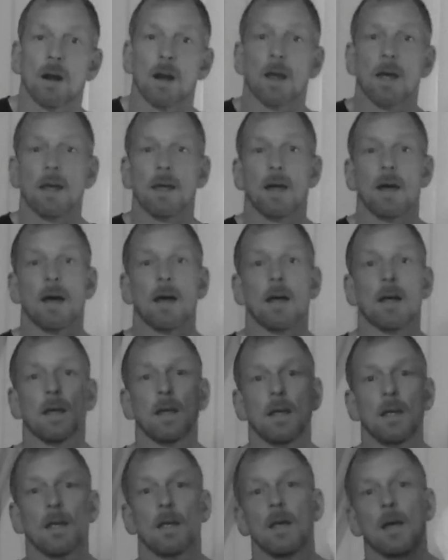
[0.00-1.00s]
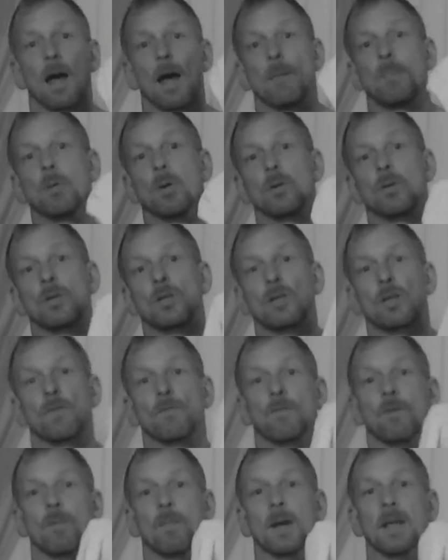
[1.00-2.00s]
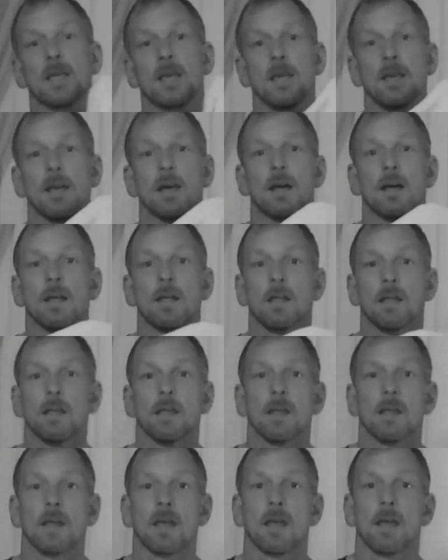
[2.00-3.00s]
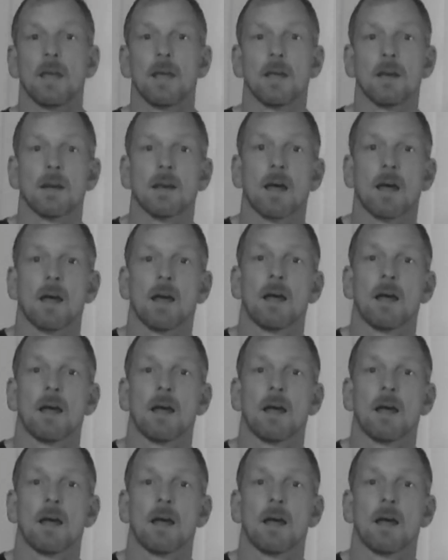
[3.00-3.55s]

And I purchased it from IKEA, and